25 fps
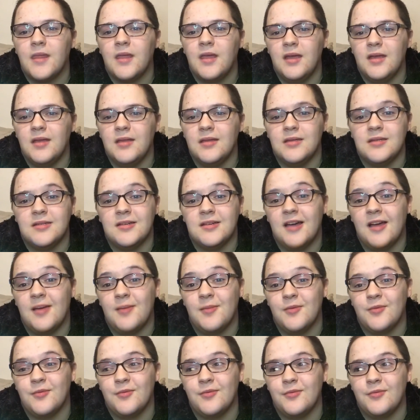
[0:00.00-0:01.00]
in the time
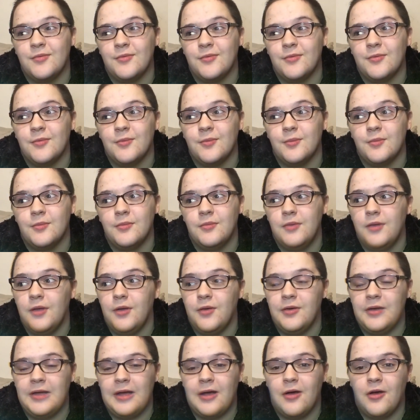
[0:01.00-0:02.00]
of
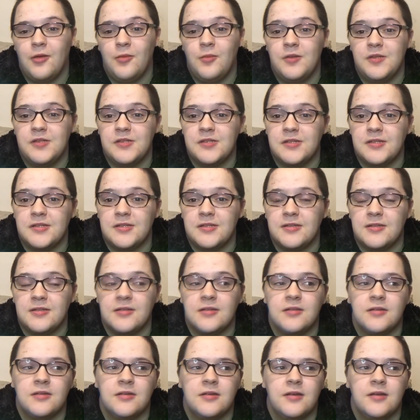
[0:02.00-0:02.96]
no doubt homelessness.